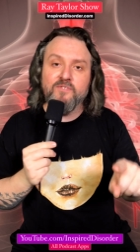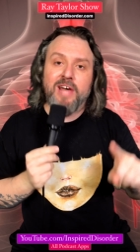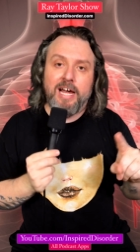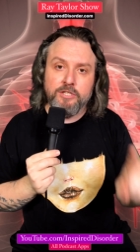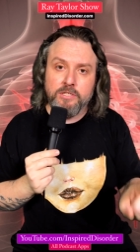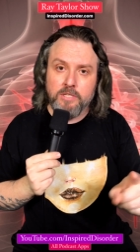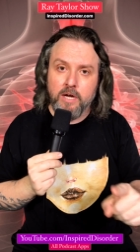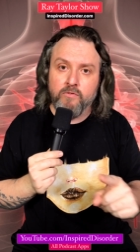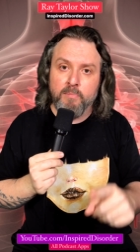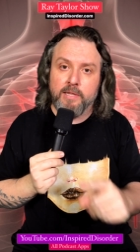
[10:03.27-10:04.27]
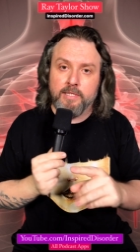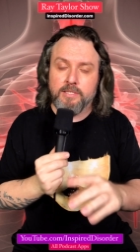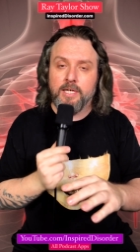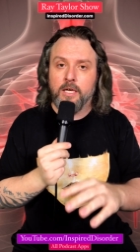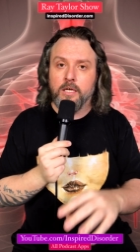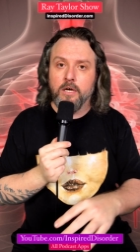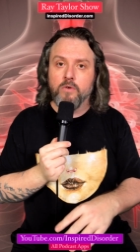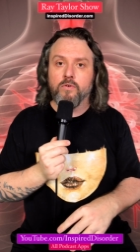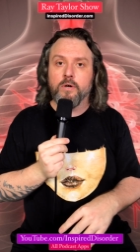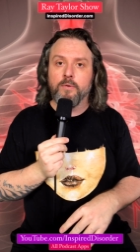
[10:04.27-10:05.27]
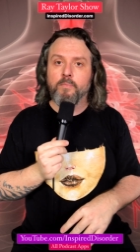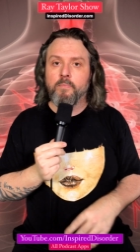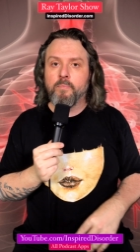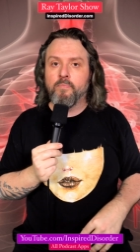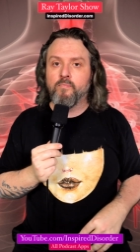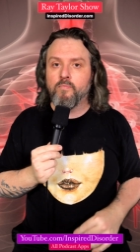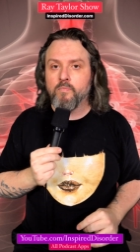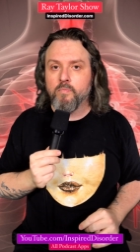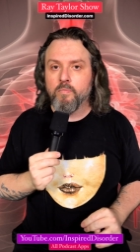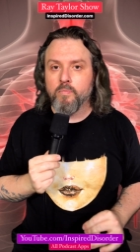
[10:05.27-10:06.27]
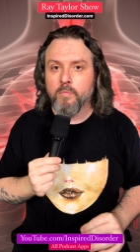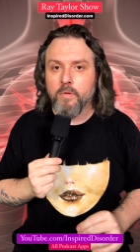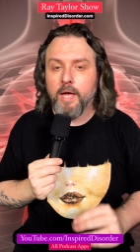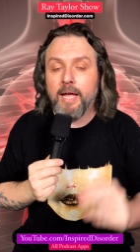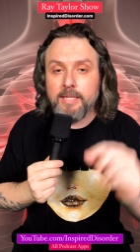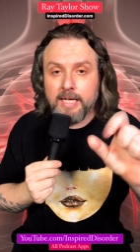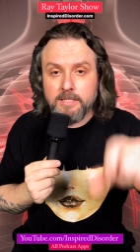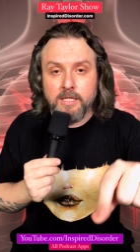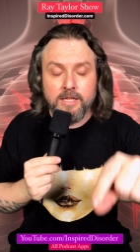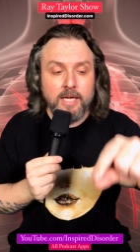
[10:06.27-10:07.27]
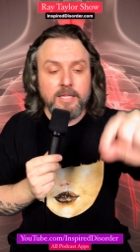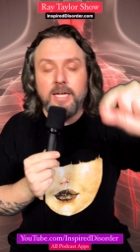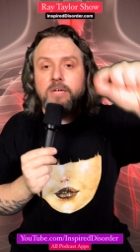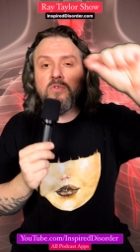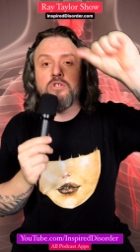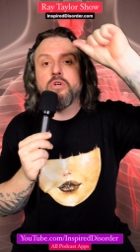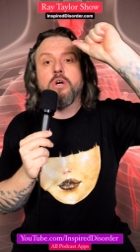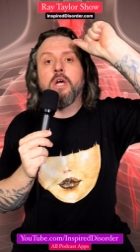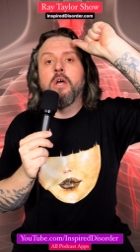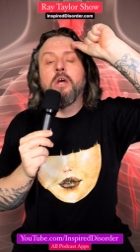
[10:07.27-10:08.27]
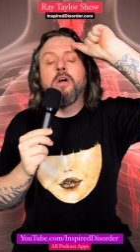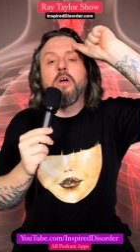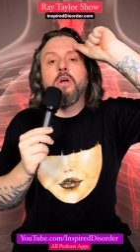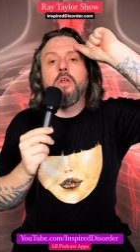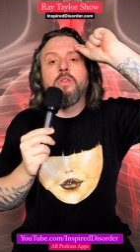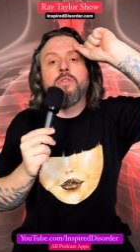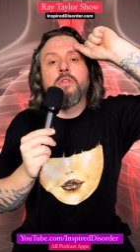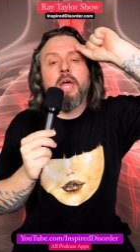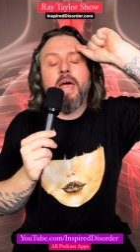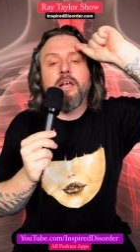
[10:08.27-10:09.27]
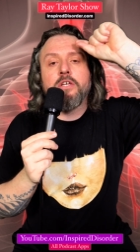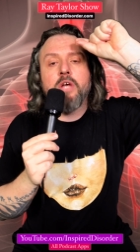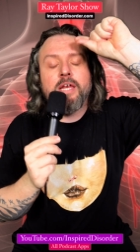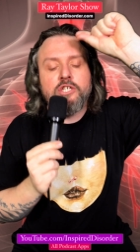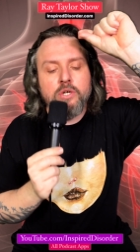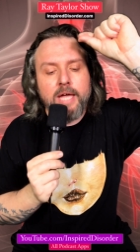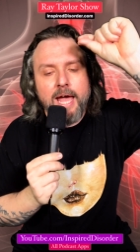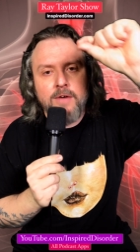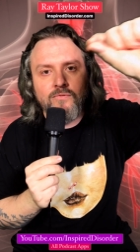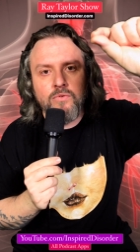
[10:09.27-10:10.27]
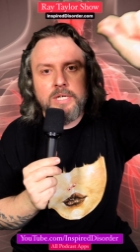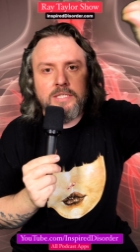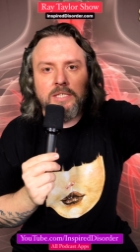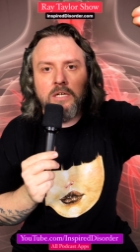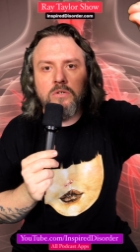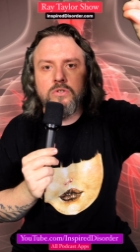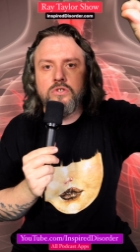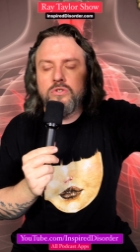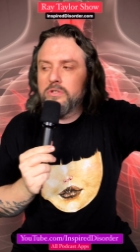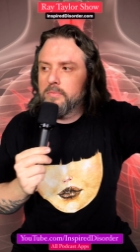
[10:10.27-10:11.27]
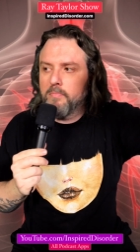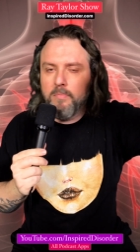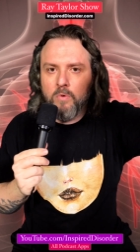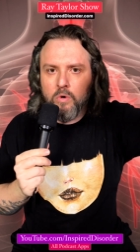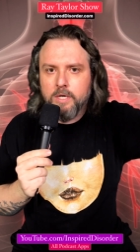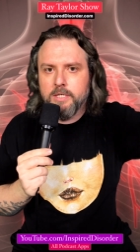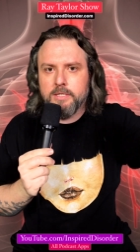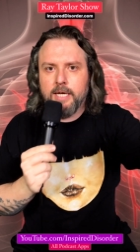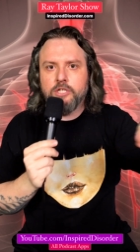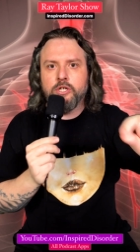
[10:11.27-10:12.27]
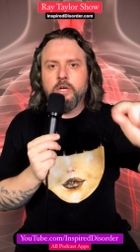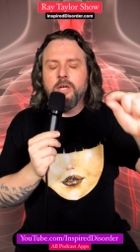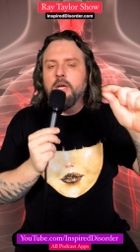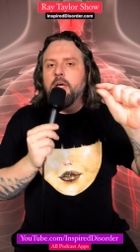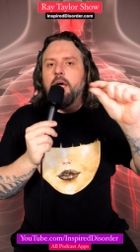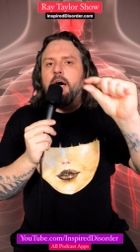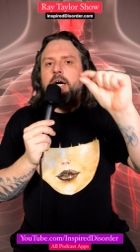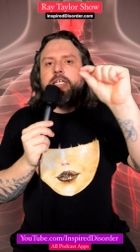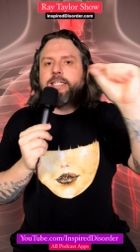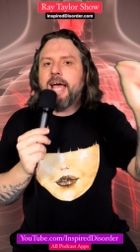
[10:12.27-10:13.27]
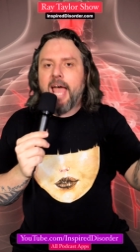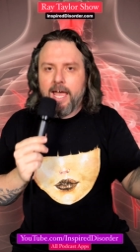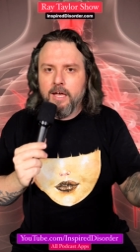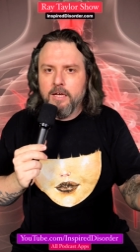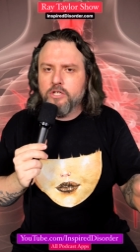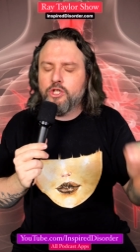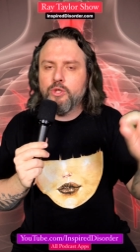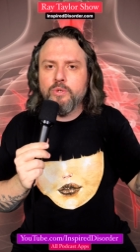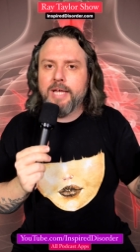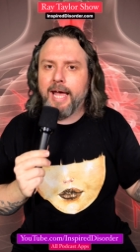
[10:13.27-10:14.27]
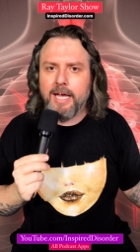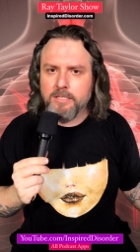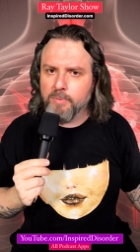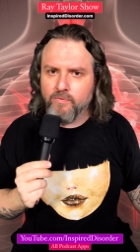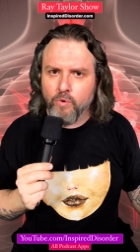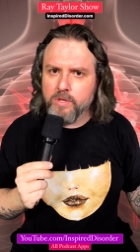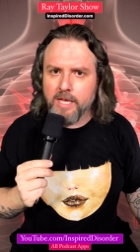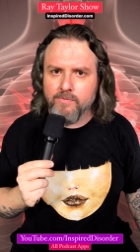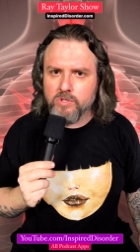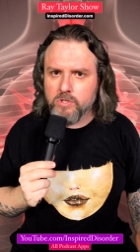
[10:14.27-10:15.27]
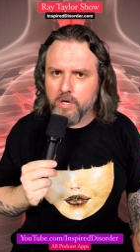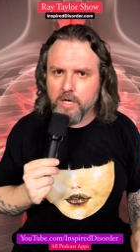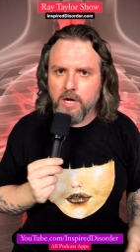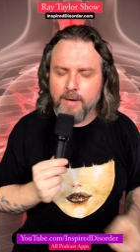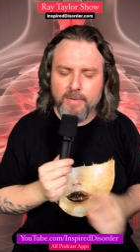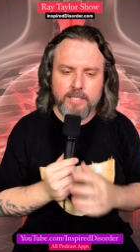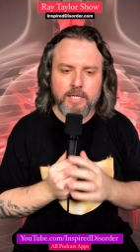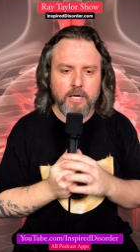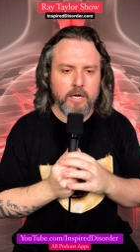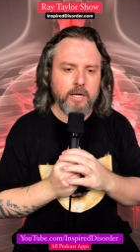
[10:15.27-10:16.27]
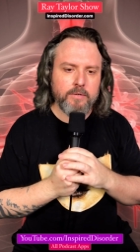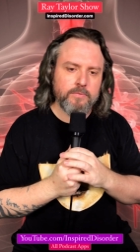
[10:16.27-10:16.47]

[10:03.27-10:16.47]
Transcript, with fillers: fascist government that's taking over. And that's the thing that even took, it, it took every single news organization a day, two days before they even started commenting on it.